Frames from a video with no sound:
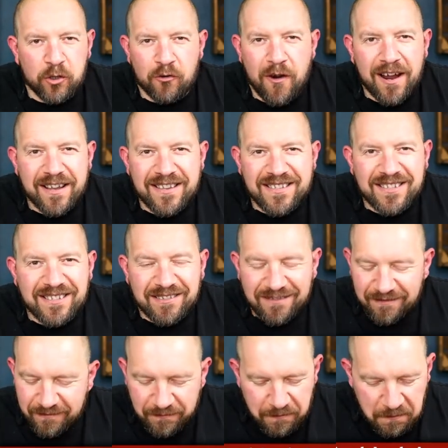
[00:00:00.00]
Dragons,
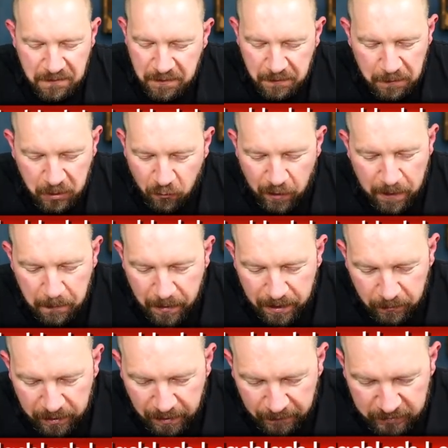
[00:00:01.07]
great
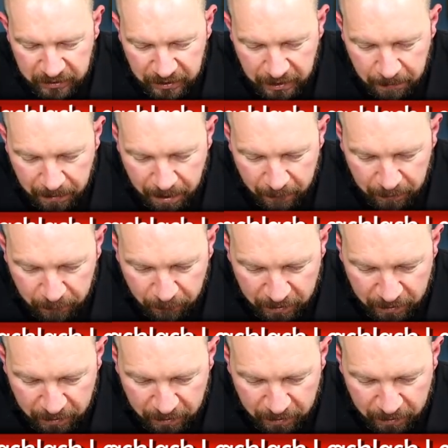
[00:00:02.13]
band. I've seen them live at a